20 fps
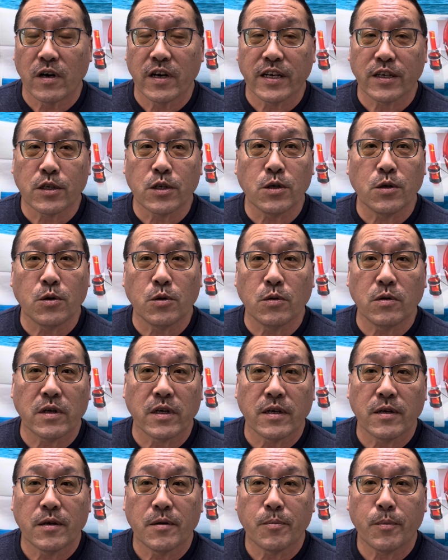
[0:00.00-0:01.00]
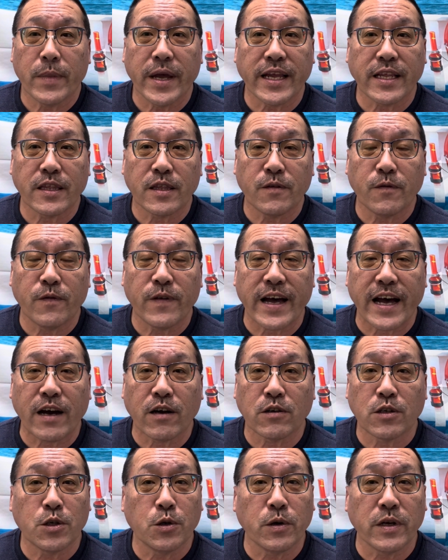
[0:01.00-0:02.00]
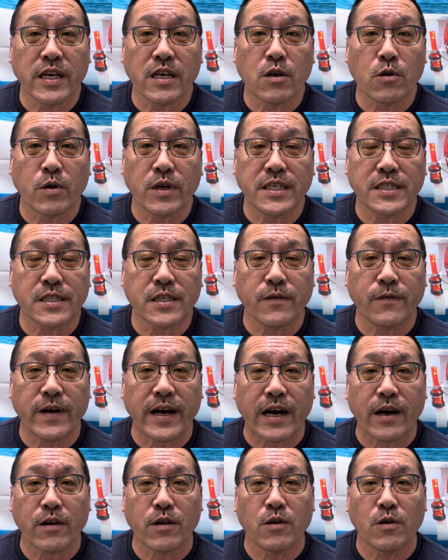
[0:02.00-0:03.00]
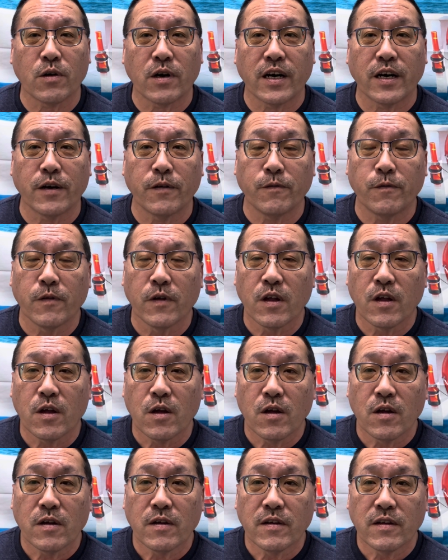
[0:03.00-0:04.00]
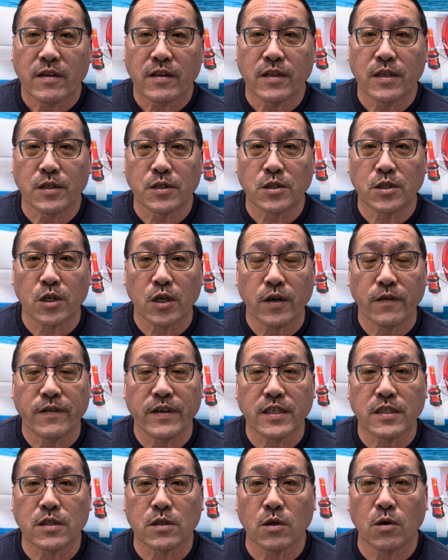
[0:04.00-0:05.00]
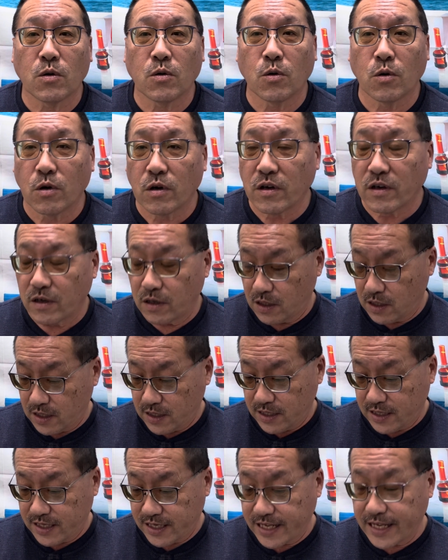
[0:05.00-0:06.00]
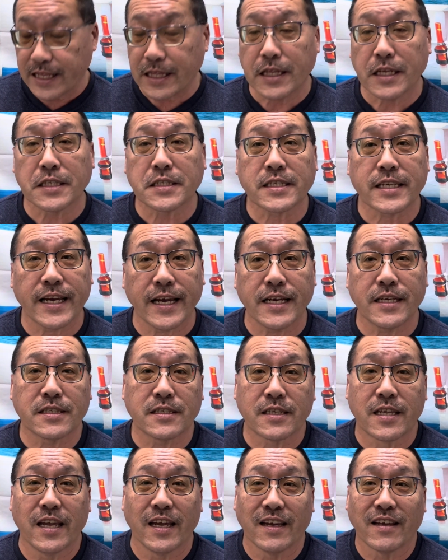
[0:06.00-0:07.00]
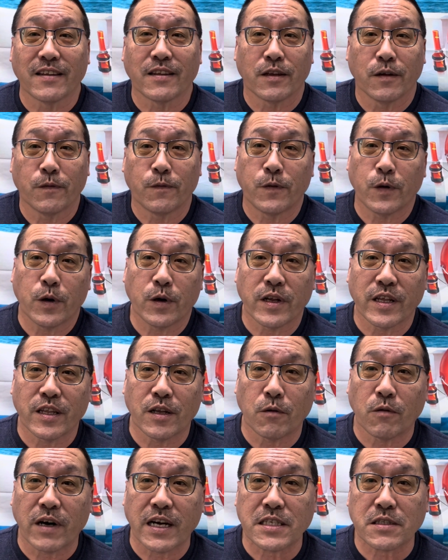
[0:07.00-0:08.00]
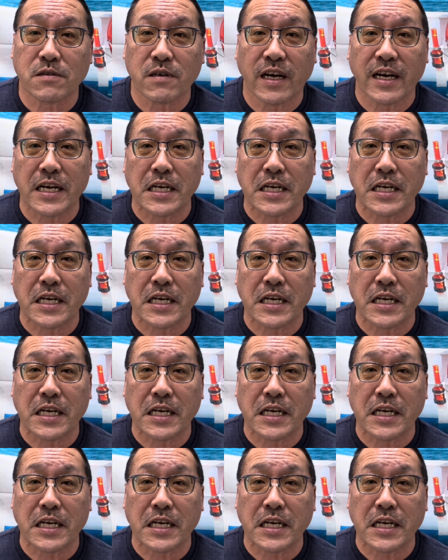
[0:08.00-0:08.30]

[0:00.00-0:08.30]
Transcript: to increase the value of the service, or in this case the food in the restaurant.